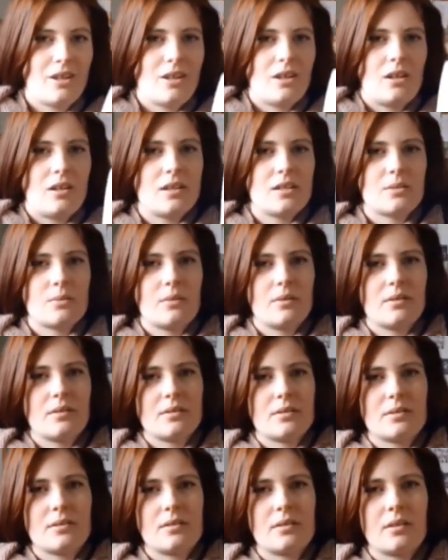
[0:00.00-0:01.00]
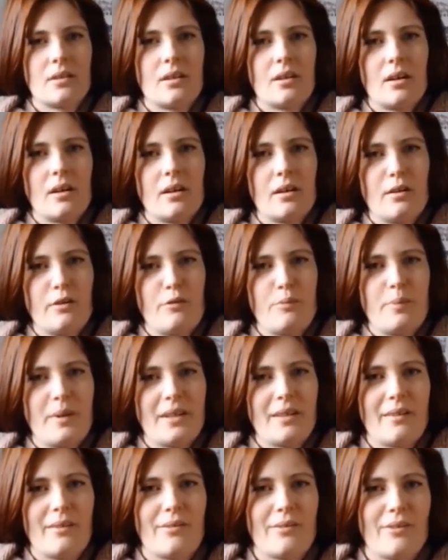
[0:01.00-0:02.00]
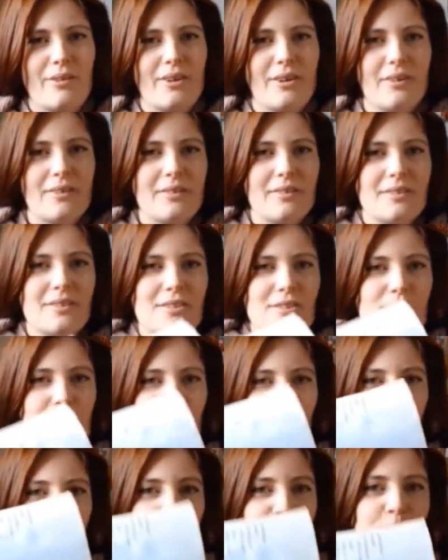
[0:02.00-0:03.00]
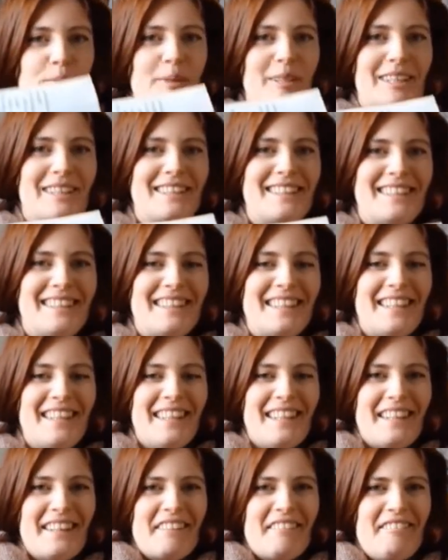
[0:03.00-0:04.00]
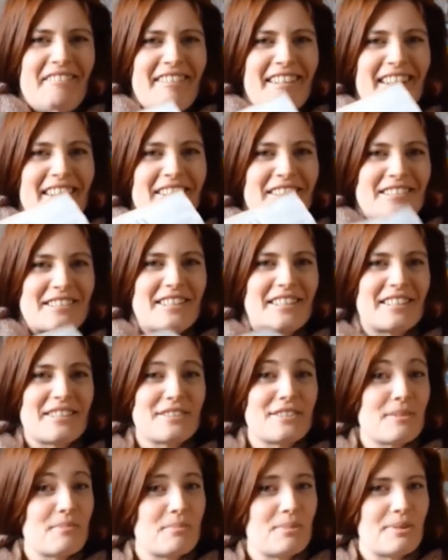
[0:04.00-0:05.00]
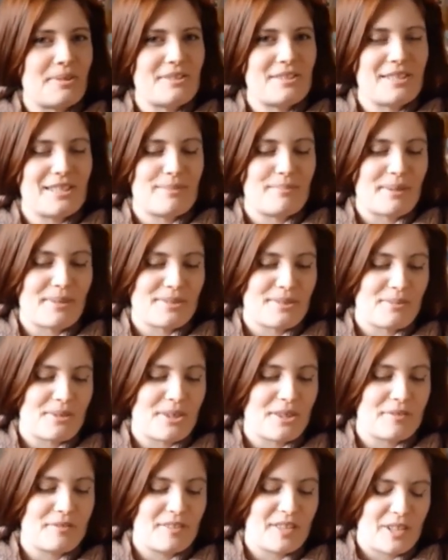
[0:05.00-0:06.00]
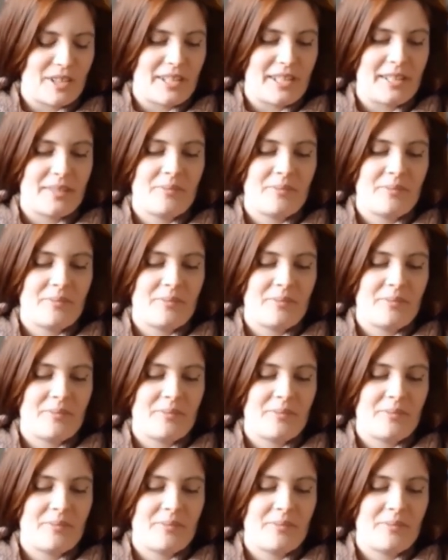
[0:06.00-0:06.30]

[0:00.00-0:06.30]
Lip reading: This one's kind of been through some trauma. It looks like at some point she spilled some coffee on it.